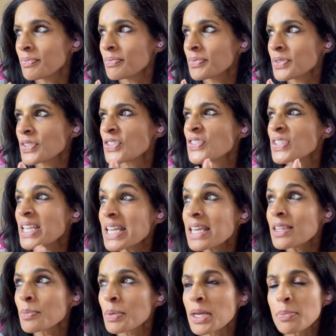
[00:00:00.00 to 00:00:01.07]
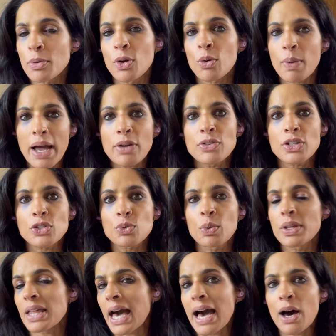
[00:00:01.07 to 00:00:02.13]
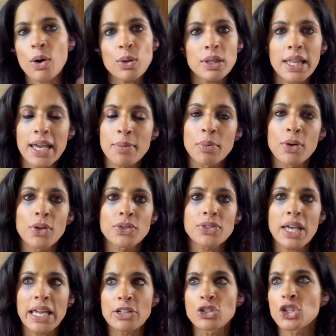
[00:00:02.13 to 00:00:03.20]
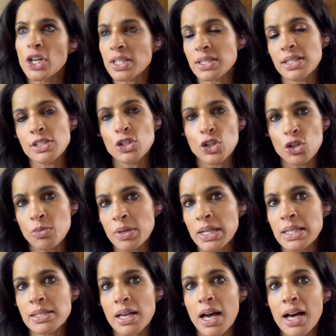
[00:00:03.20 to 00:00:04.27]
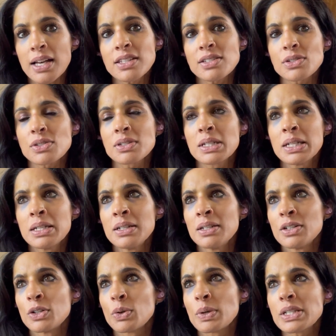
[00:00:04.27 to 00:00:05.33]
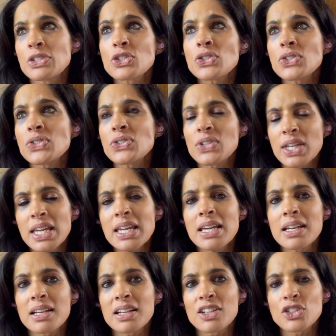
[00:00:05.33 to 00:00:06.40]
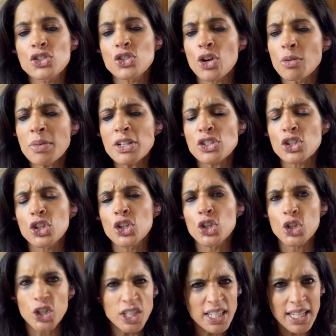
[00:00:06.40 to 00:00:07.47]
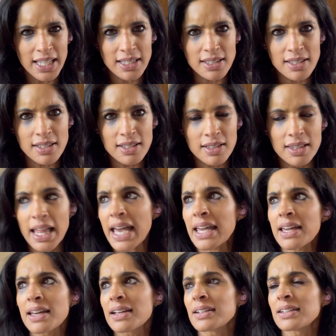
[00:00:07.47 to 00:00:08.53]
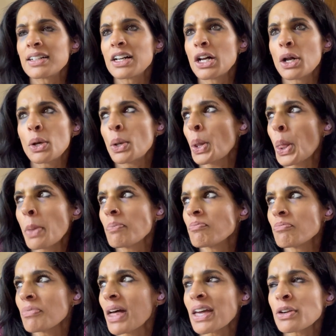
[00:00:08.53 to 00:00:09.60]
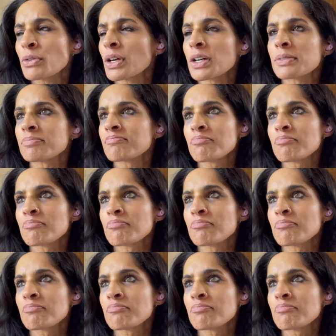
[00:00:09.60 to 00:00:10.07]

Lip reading: see the people around us without labels and just as human as us, we just see so much goodness. Like, I don't know.